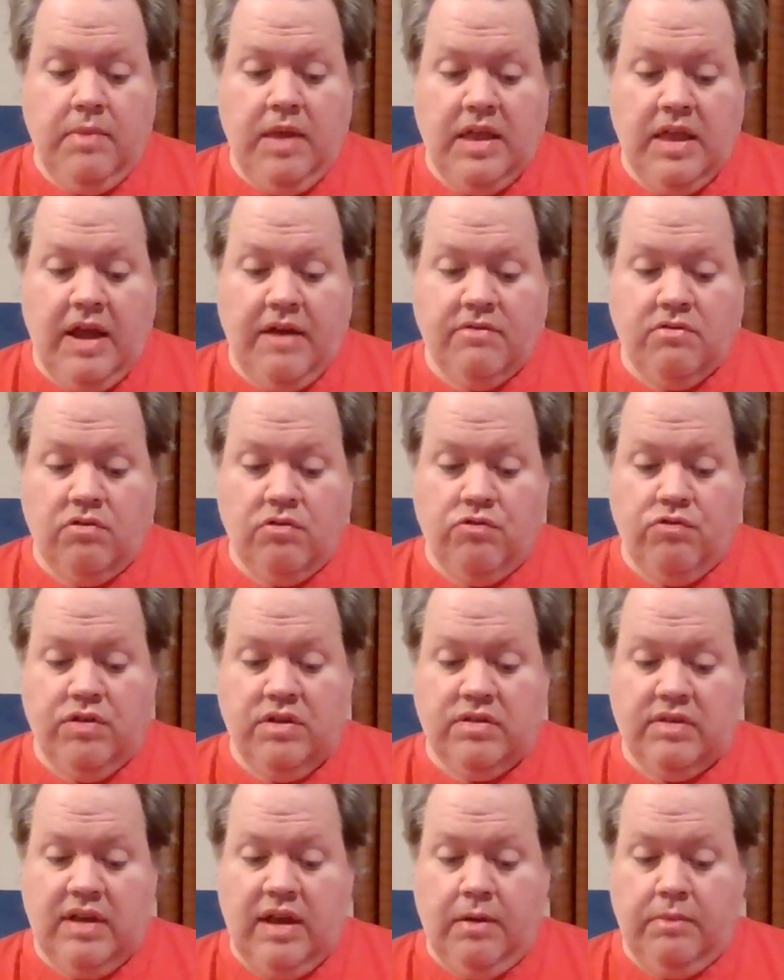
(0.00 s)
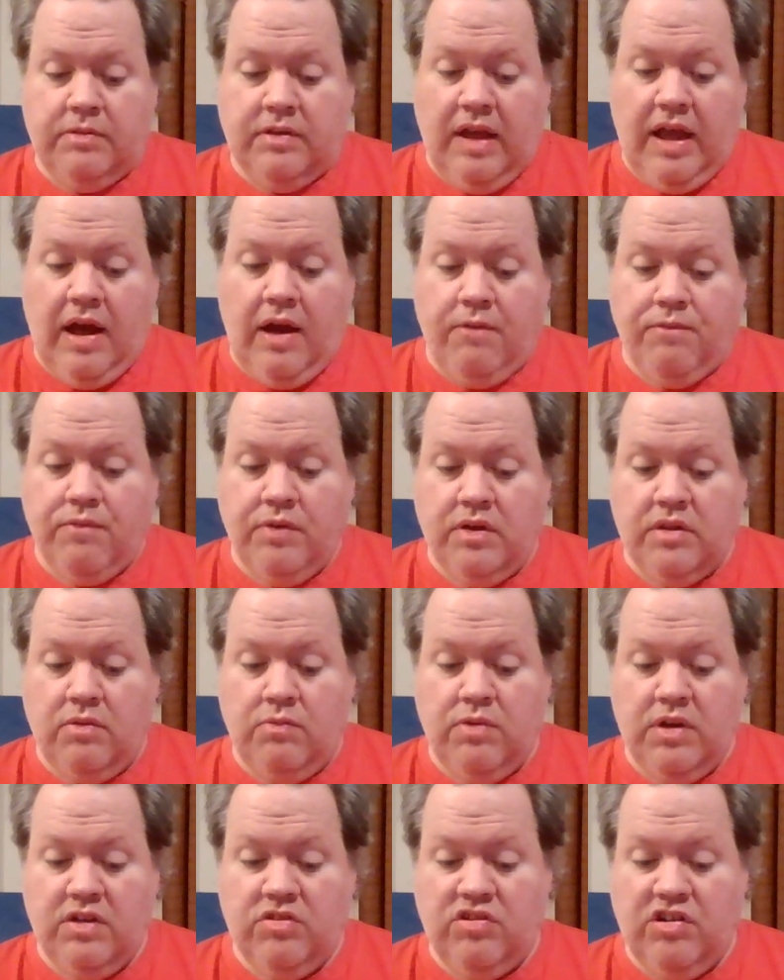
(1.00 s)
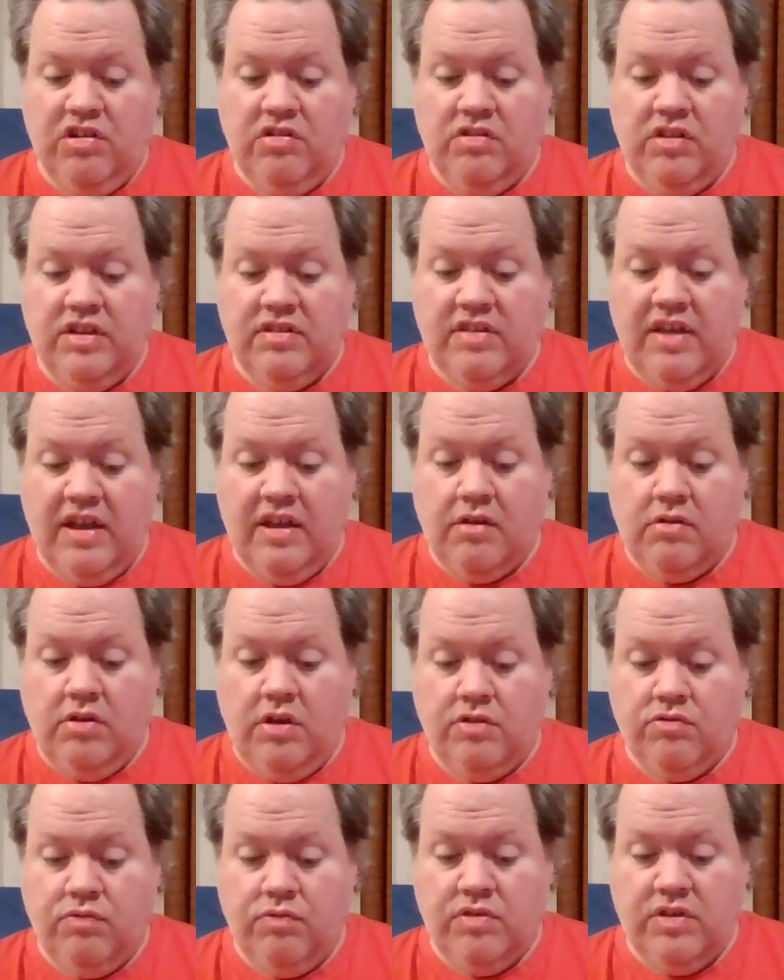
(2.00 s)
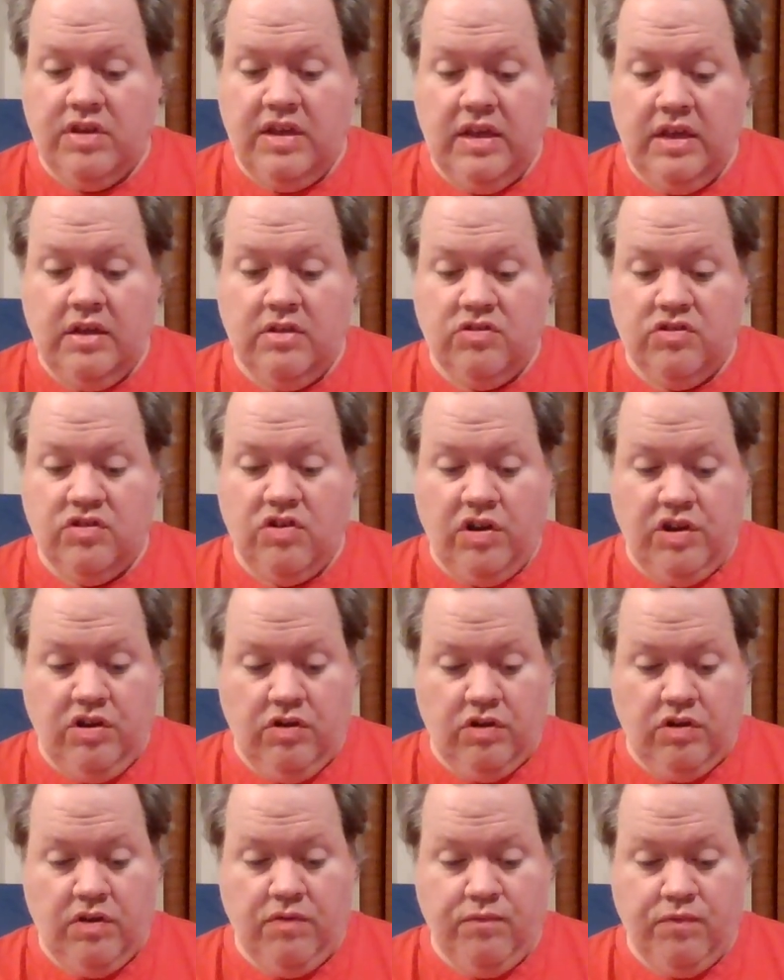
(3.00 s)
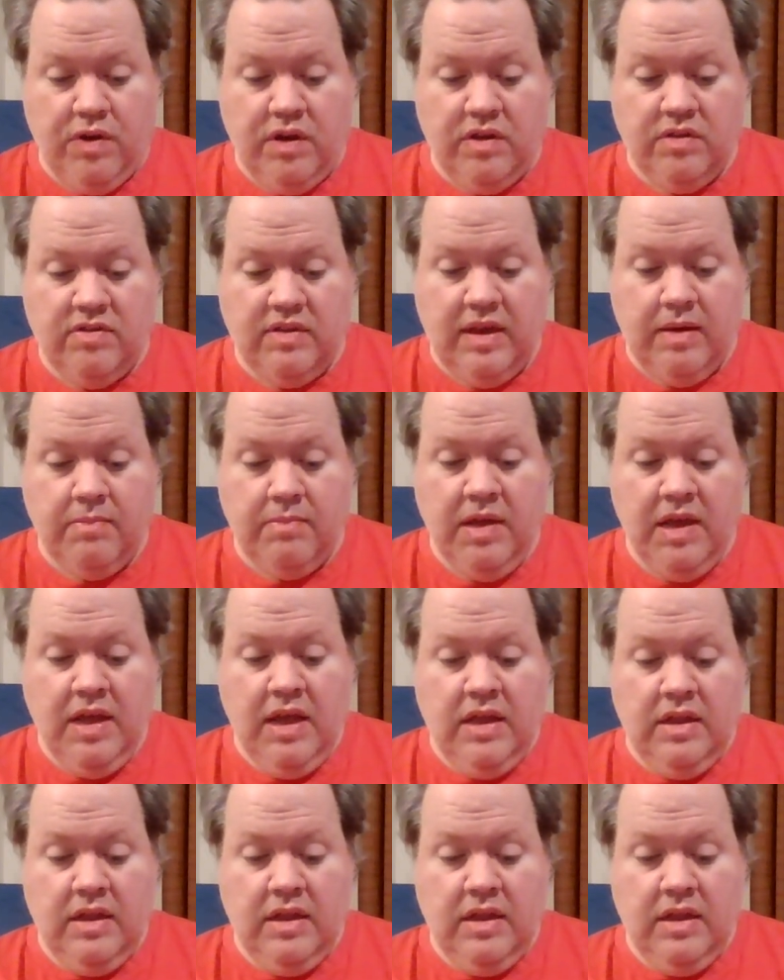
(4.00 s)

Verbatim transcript: And after Chris helps Alfred with his yearly Santa Claus routine, Sawyer confronts him,